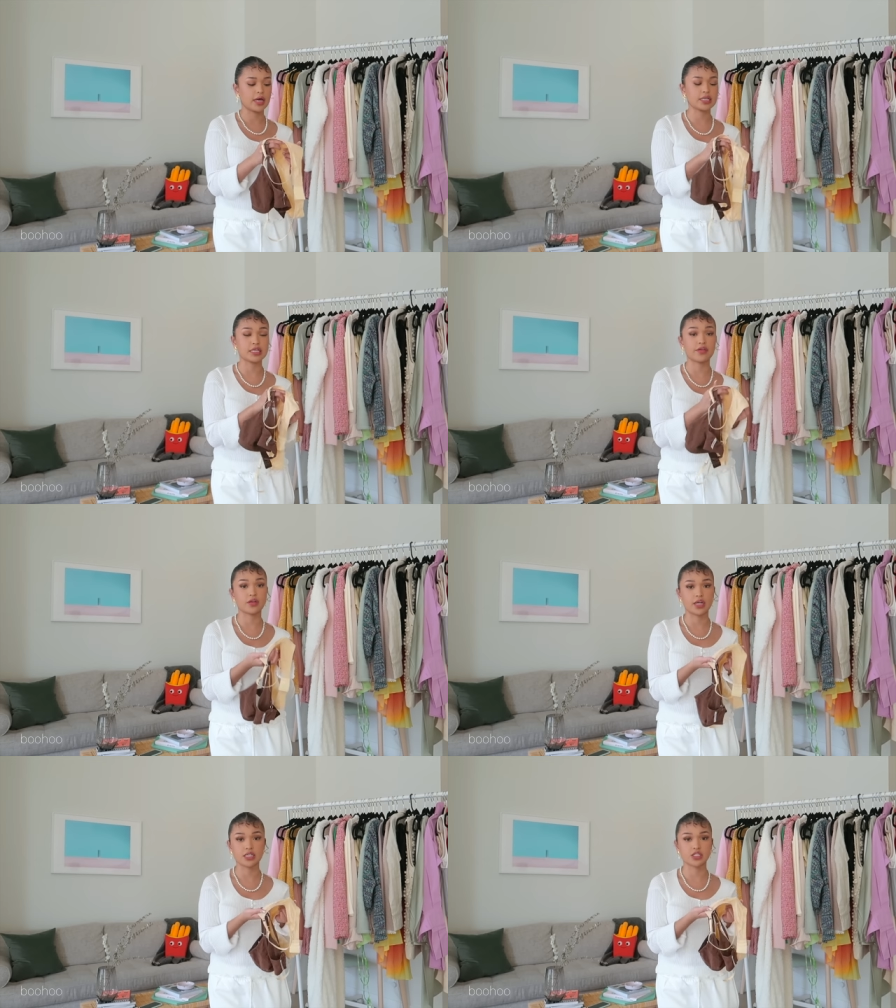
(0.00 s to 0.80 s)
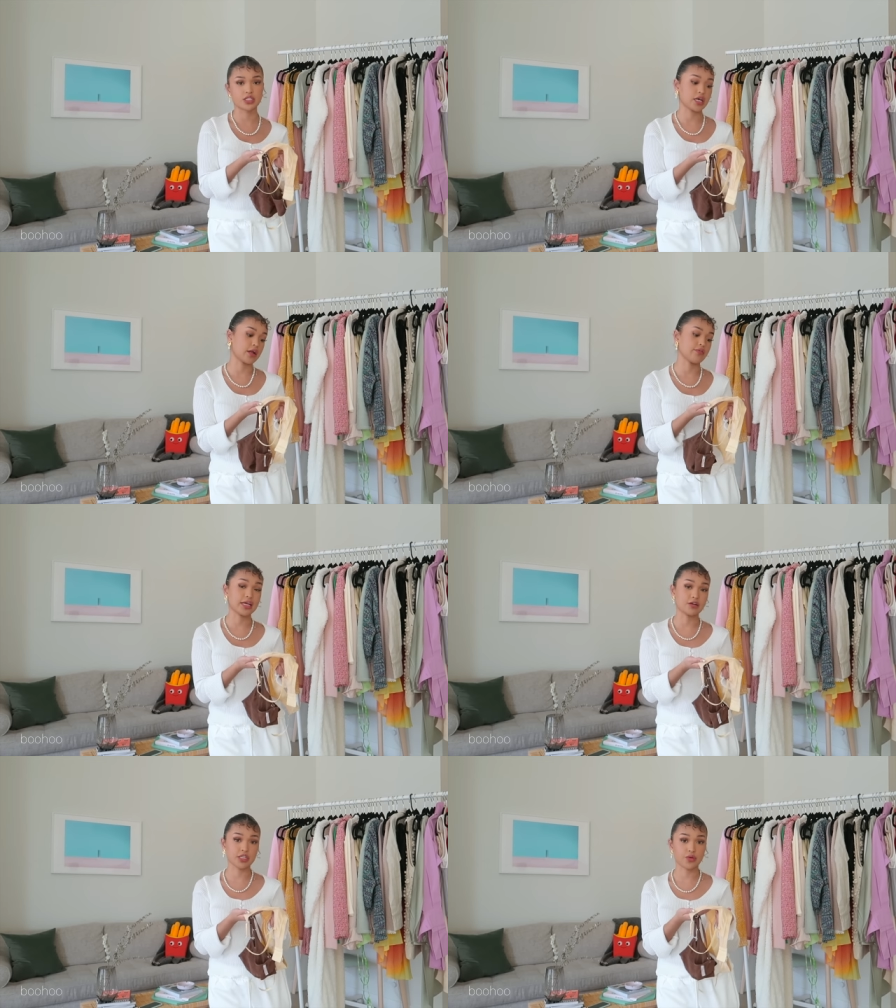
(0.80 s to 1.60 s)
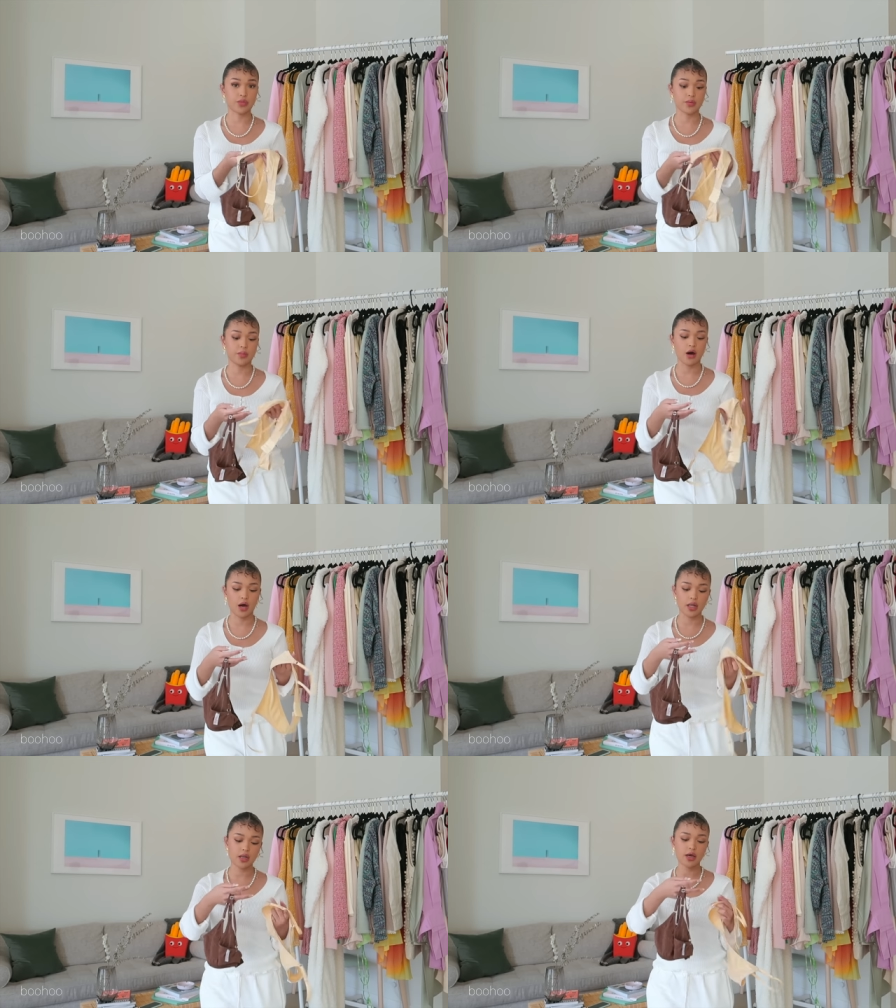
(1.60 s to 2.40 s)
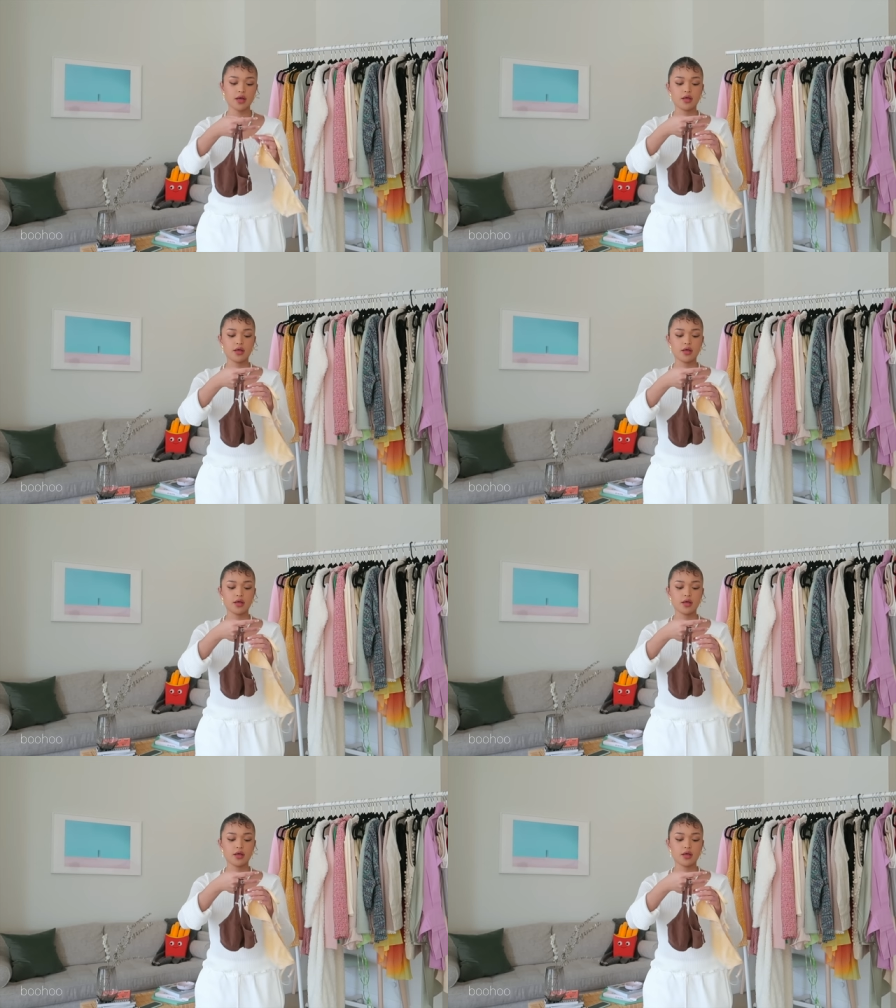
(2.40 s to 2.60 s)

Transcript: And it's even nice just kind of lounging with them on.